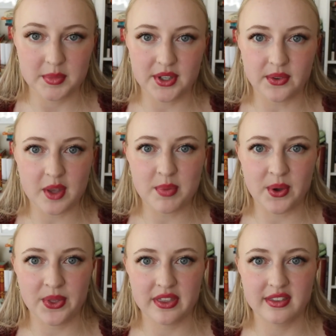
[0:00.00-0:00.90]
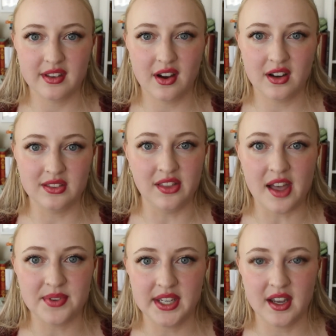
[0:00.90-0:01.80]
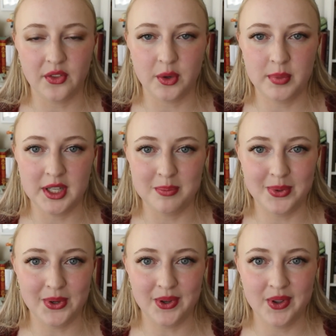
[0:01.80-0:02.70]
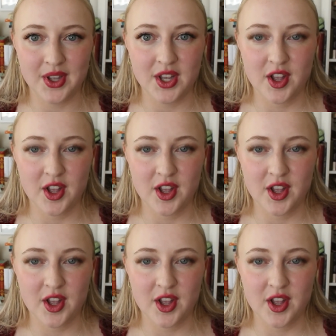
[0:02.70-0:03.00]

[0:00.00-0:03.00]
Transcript: You know, they both are loving other people